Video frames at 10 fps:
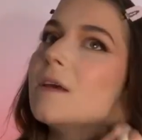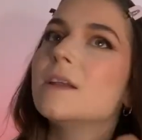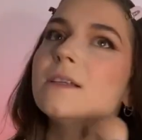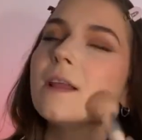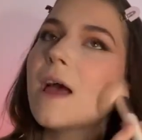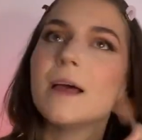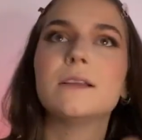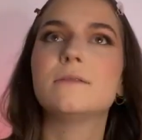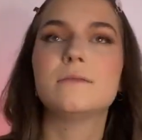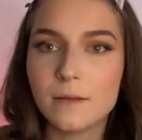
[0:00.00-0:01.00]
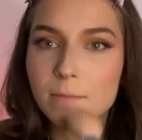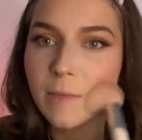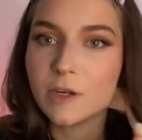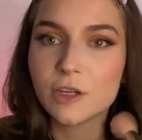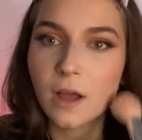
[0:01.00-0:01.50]
It doesn't add
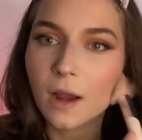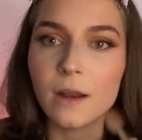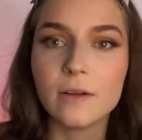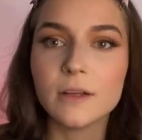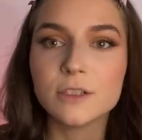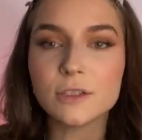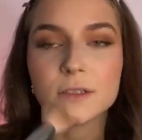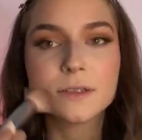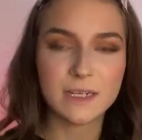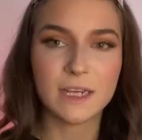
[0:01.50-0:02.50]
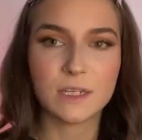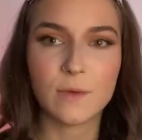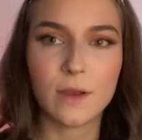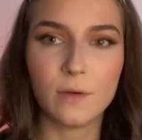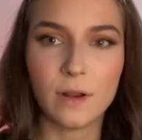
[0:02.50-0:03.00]
much color. It's just takes
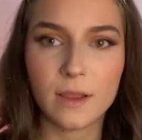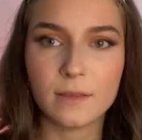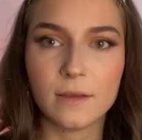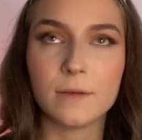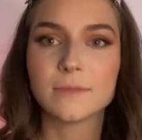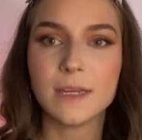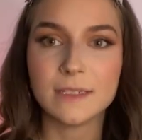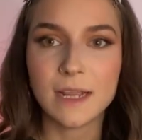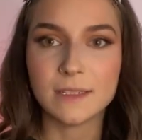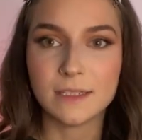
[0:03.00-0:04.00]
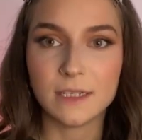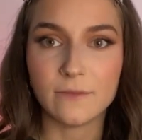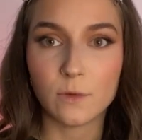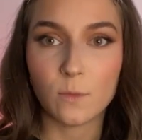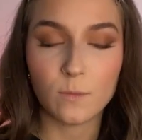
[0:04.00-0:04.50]
away all like the intensity of
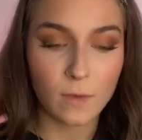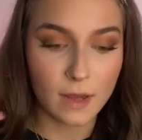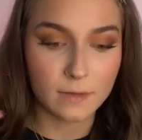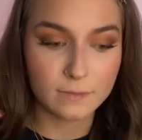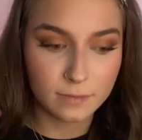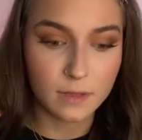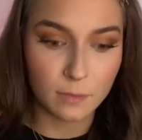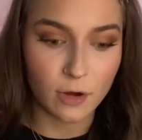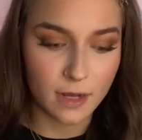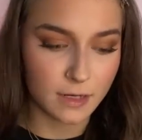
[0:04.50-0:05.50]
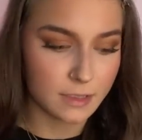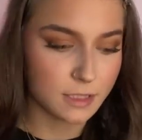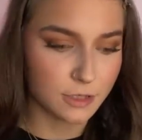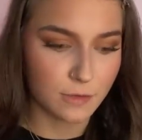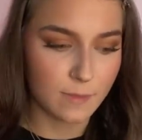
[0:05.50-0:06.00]
the, like the brightness.
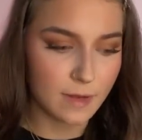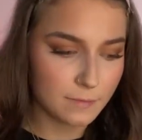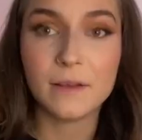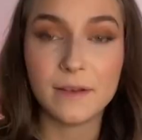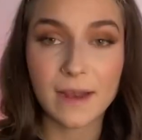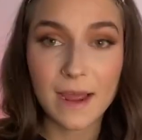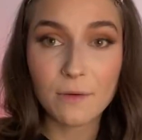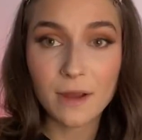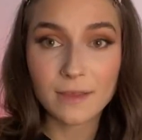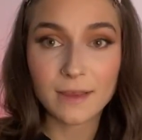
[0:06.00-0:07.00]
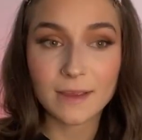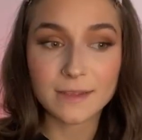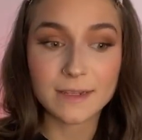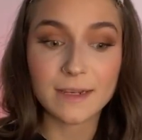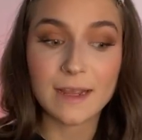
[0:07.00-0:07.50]
Do you know what I mean? Now I think
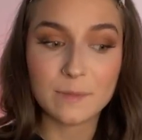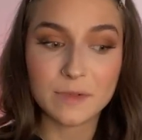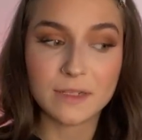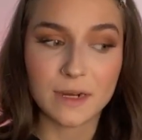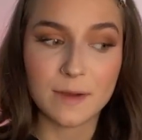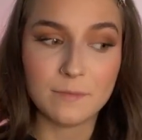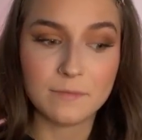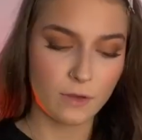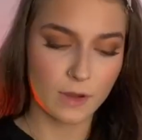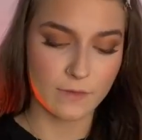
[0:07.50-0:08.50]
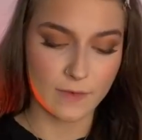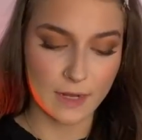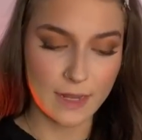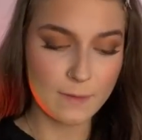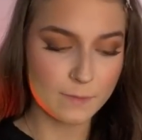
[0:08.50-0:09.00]
it's lips time. Okay, for
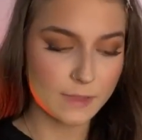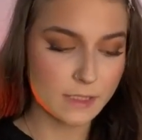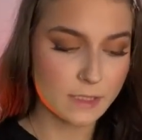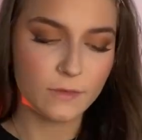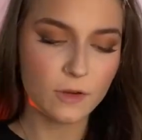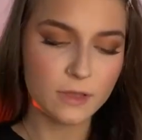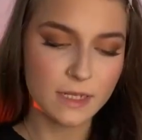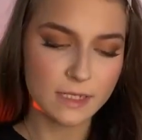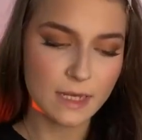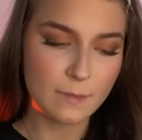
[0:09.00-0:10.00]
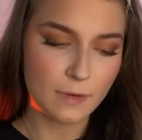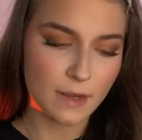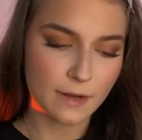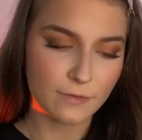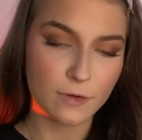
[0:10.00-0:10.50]
lips, I've got this lip
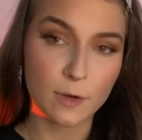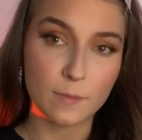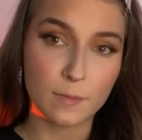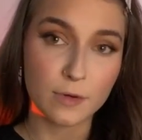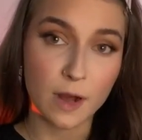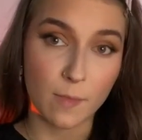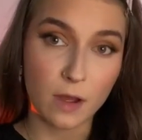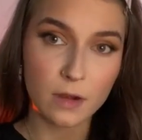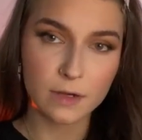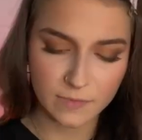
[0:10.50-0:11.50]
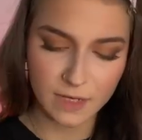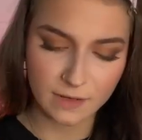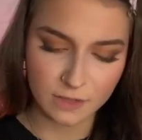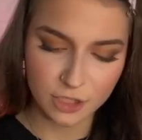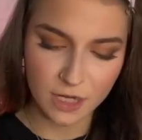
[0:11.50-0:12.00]
liner from Primark
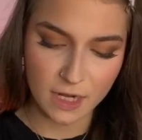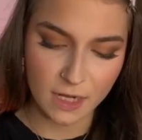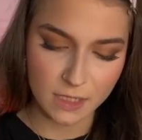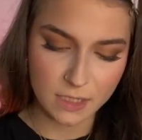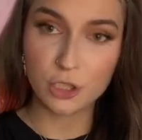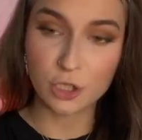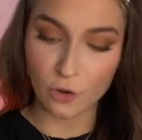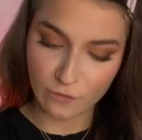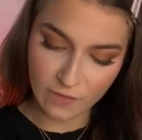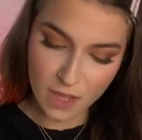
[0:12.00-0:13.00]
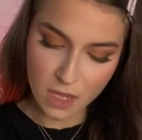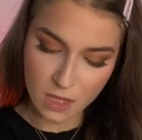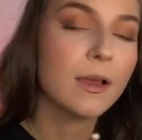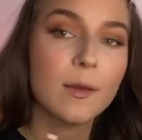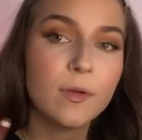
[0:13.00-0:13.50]
in the shade Toffee.
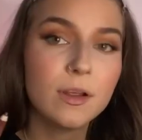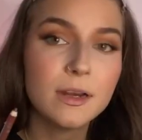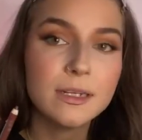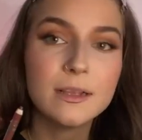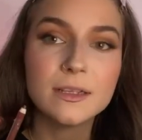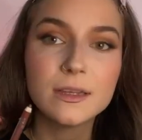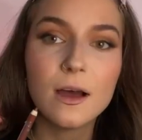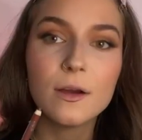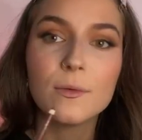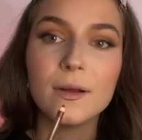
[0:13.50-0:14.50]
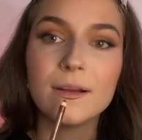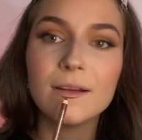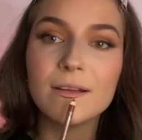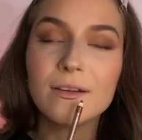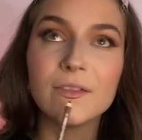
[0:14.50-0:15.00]
I'm only gonna take this dark one
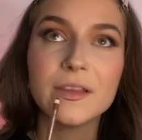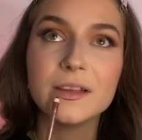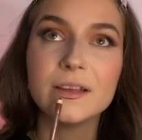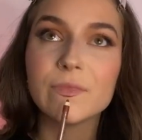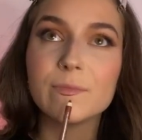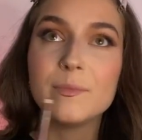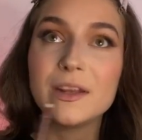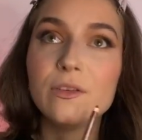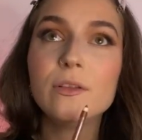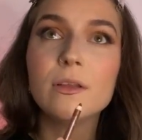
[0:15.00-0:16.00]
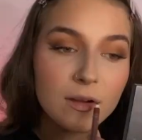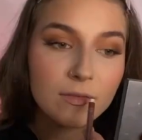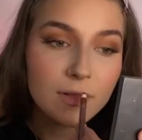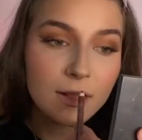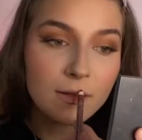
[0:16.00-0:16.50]
on the middle of
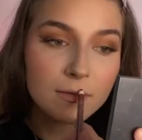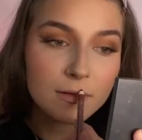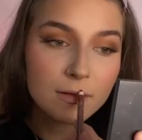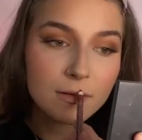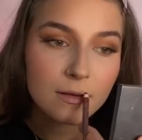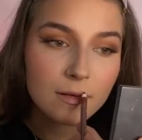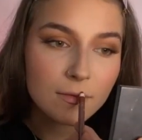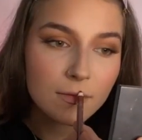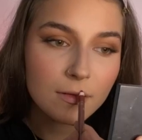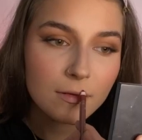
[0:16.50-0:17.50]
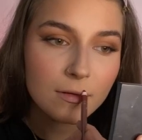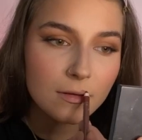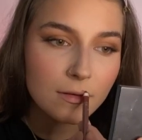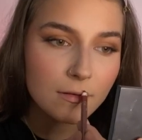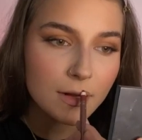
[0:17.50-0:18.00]
the lips, and then we'll
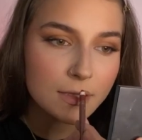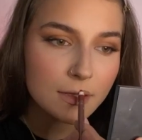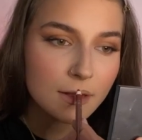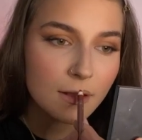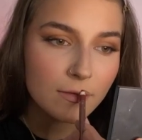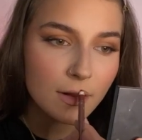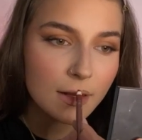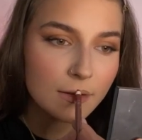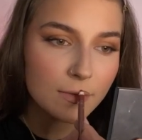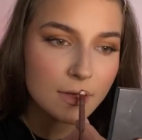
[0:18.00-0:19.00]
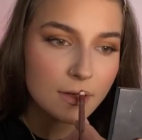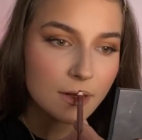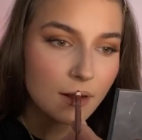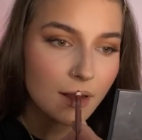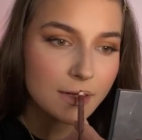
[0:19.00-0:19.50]
do the rest of the overlining with a
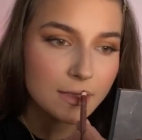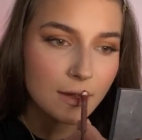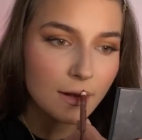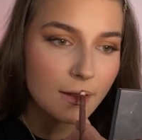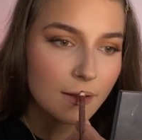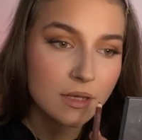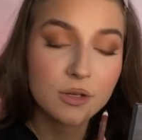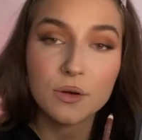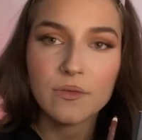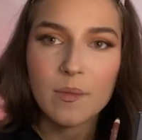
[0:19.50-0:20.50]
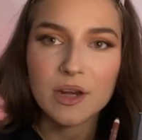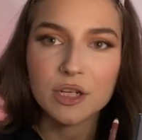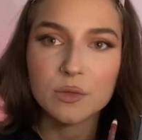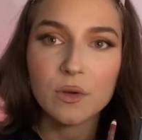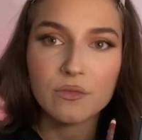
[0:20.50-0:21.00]
lighter color. Don't know if I
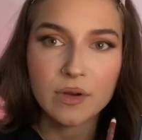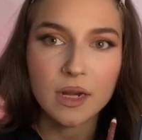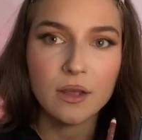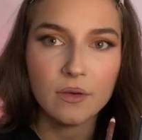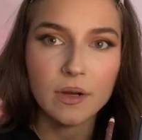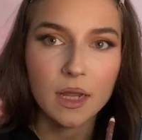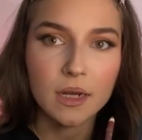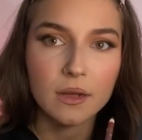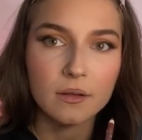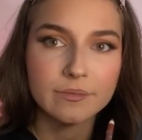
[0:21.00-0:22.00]
mentioned, we're really overlining.